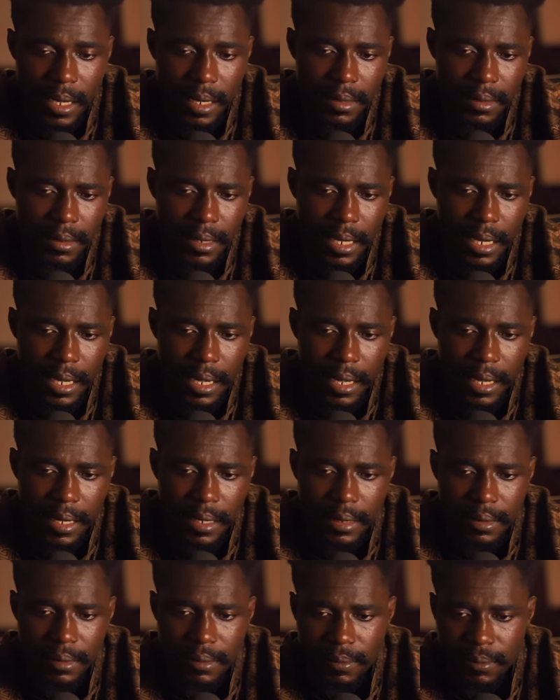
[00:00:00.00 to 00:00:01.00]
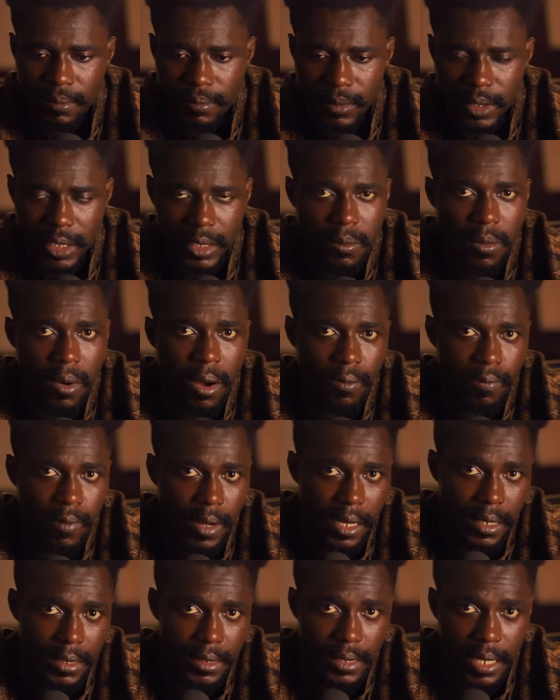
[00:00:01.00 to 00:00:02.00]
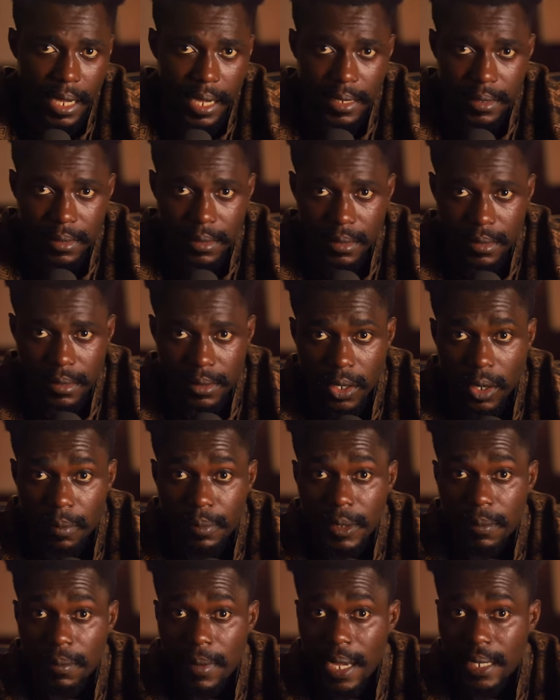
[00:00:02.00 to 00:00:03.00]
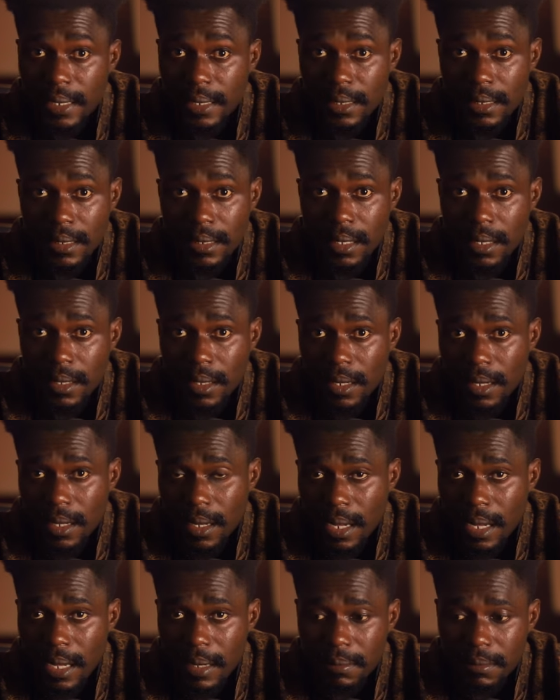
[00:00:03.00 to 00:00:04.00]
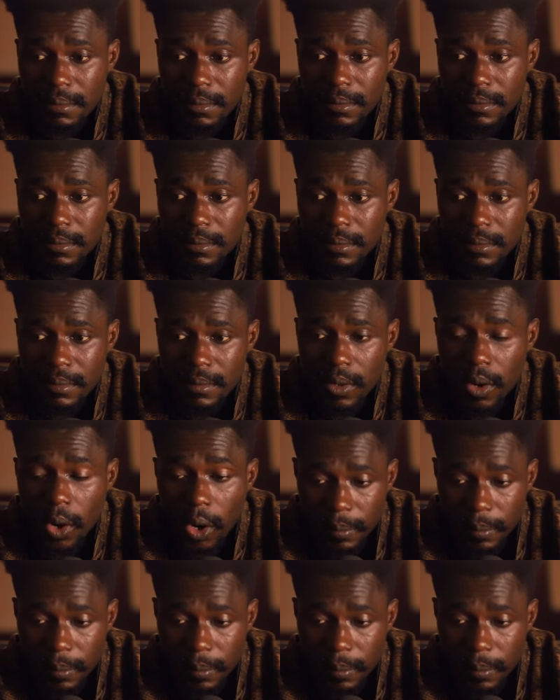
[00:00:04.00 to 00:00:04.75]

And then small file sizes optimizes um,